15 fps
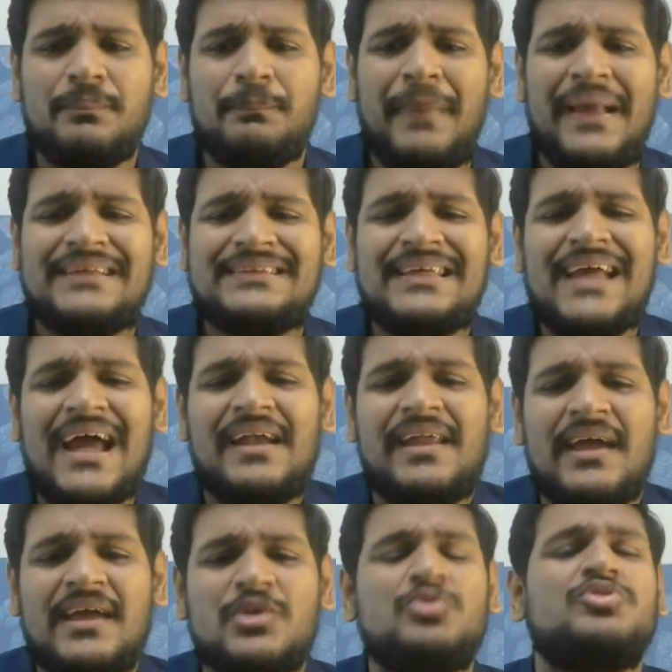basic
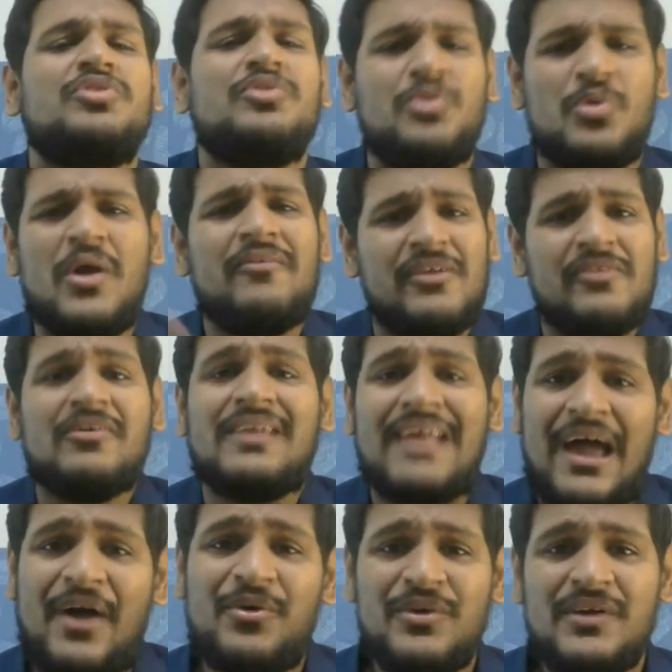idea you, you everyone
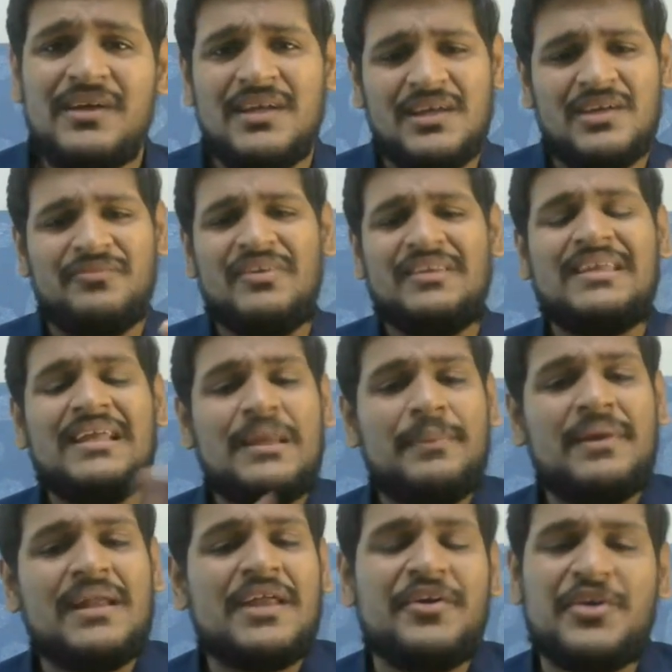have with the
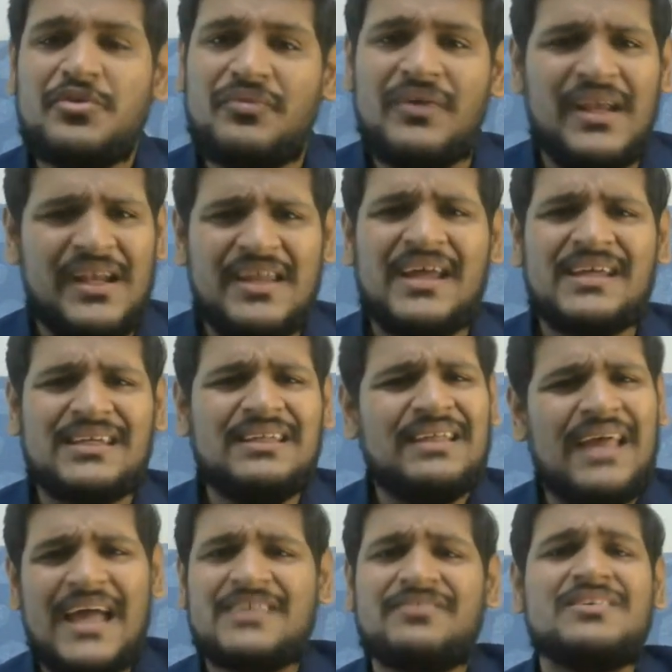limit derivative integration
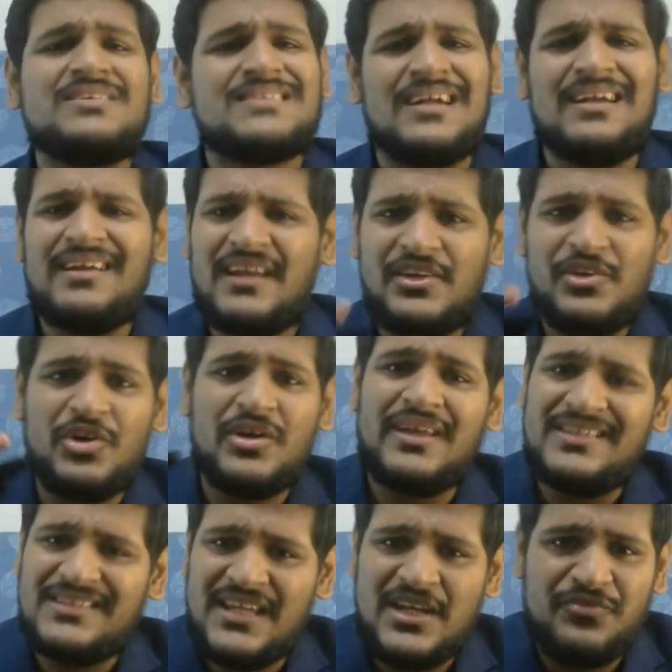as we studied in your
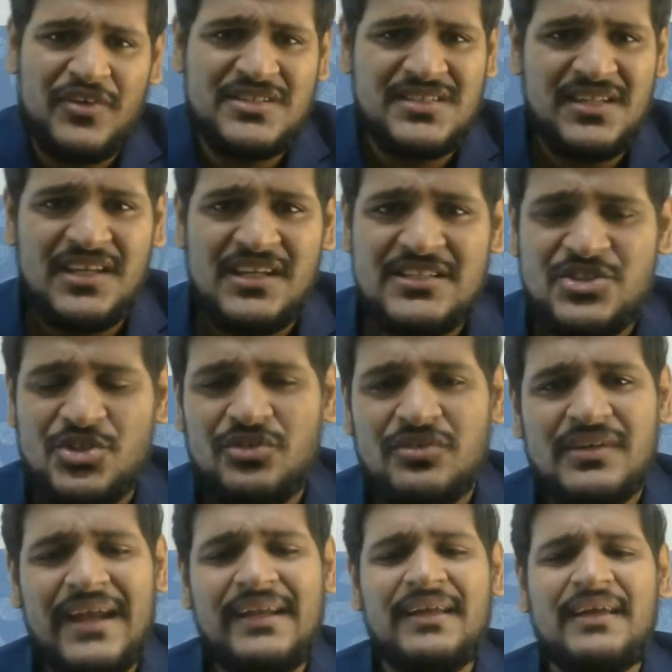engineering first year also,
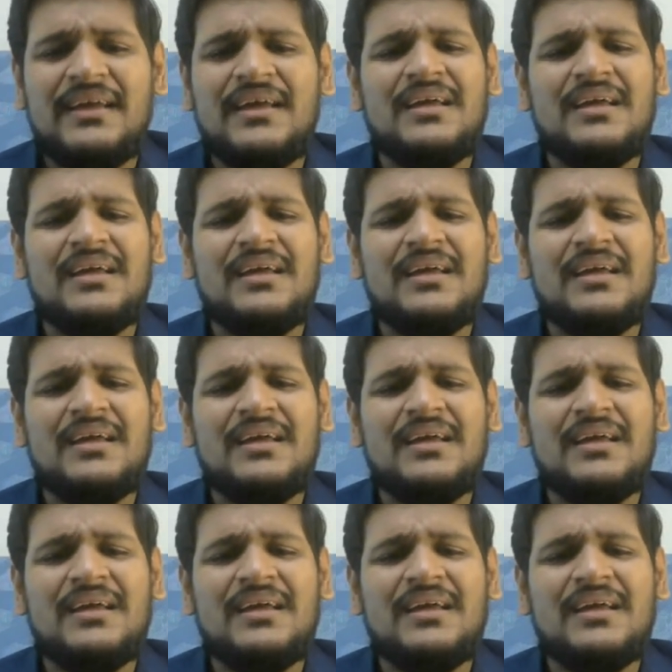right?